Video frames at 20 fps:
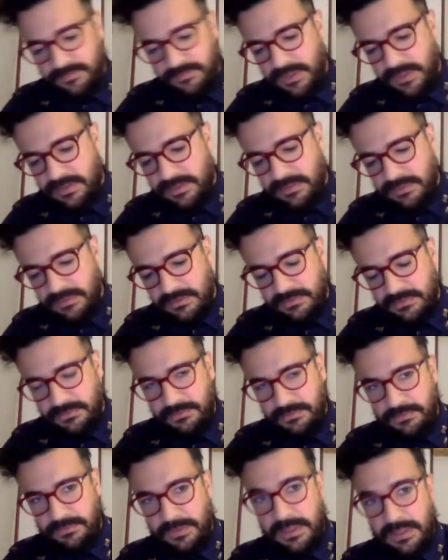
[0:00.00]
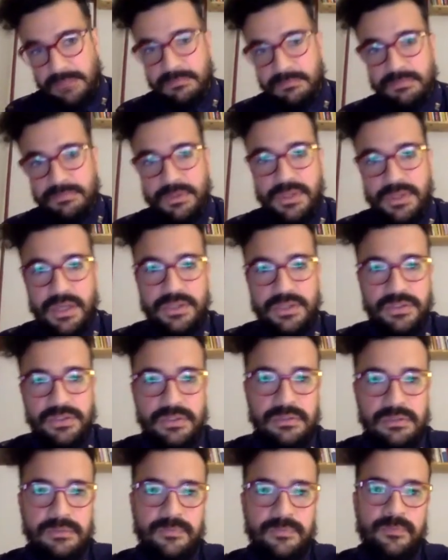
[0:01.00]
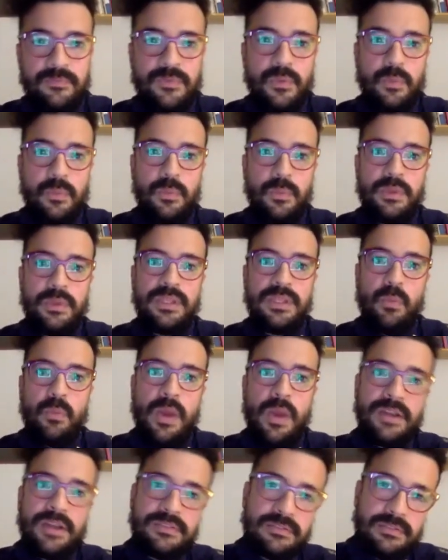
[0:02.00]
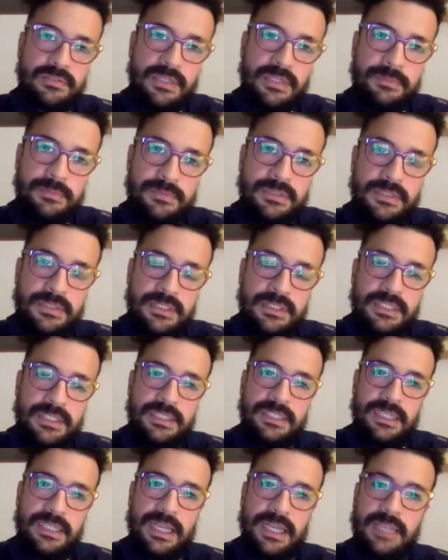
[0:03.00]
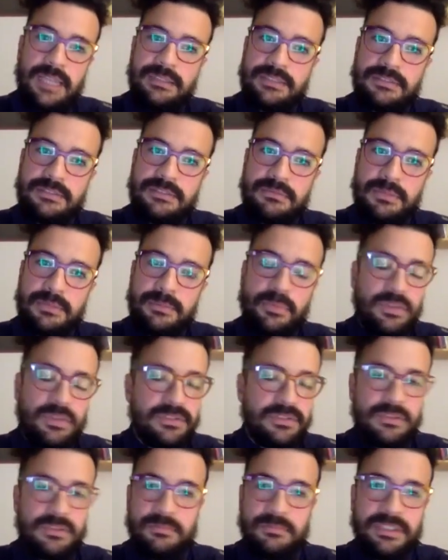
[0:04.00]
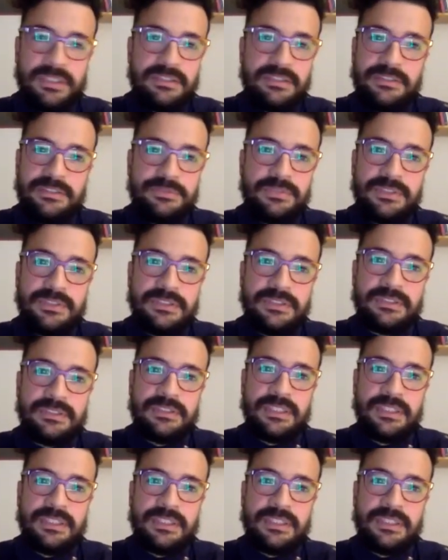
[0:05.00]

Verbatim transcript: this film production with a one script and the script was completely different